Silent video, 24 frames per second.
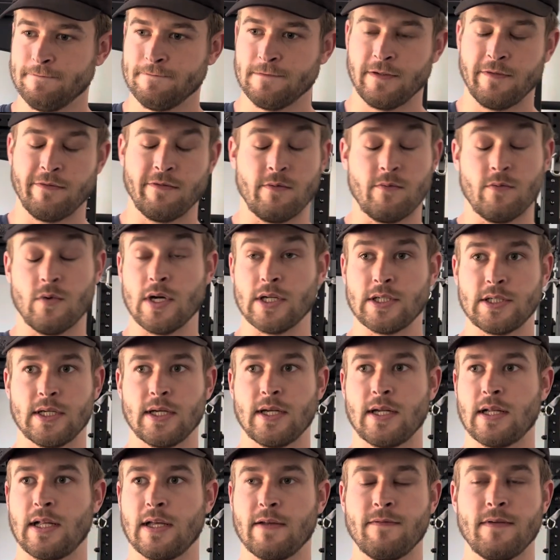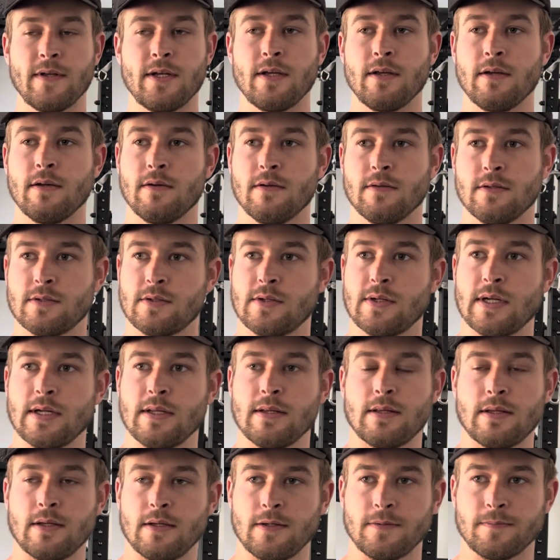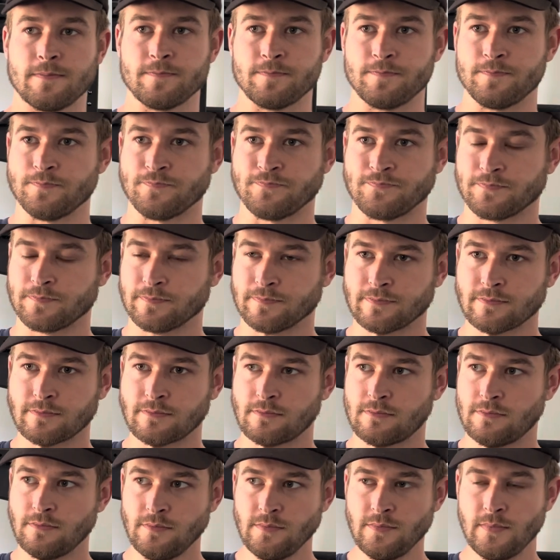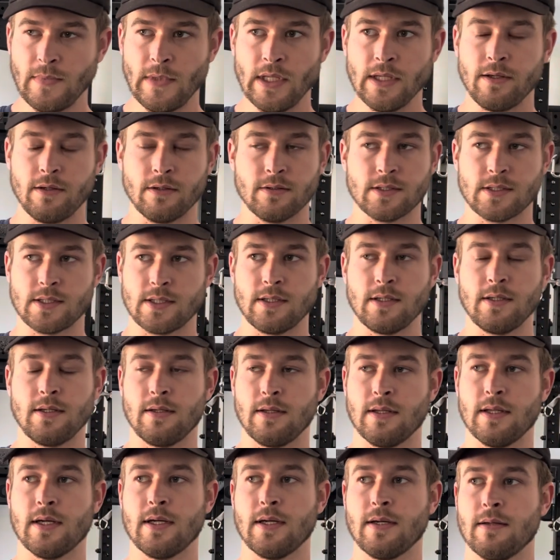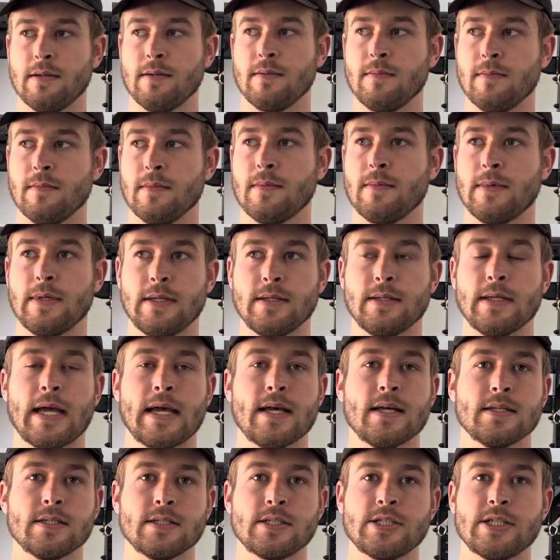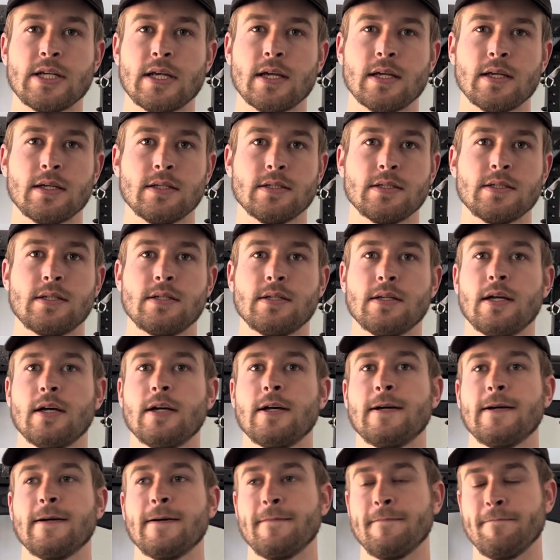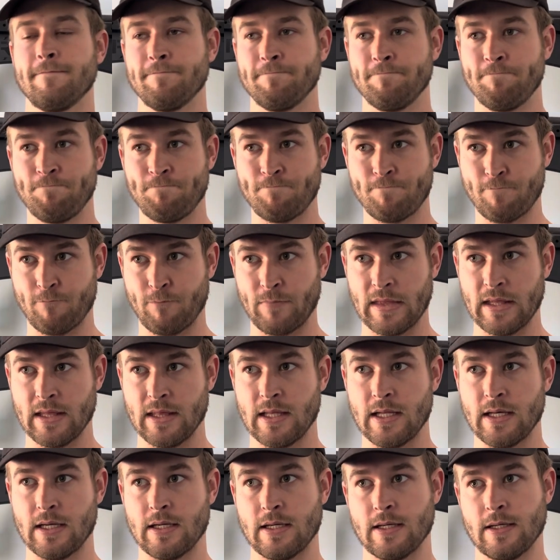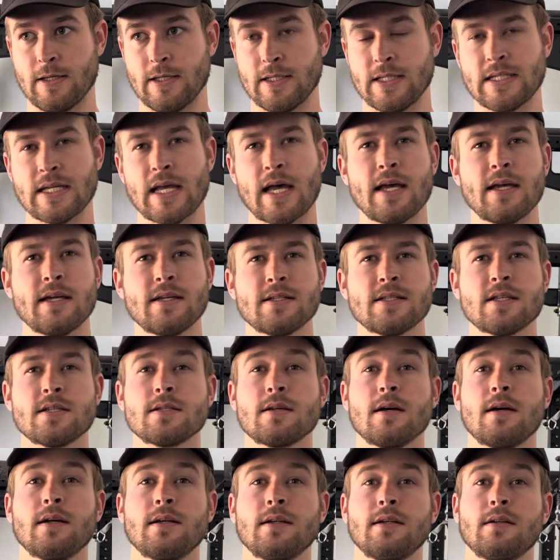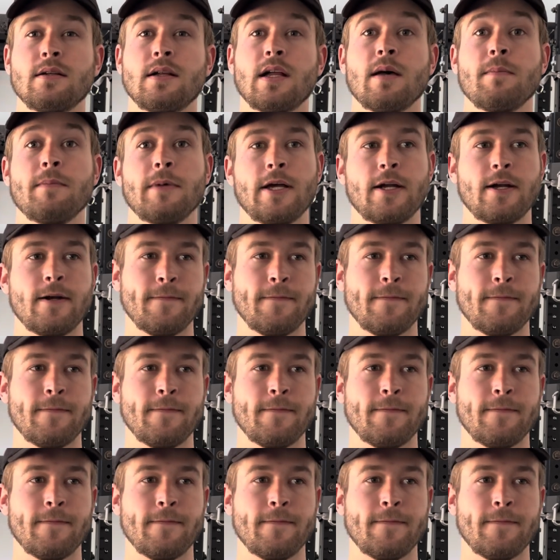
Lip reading: If you're watching any of my videos or anything, you'll see that it has changed. The science has gotten a lot better.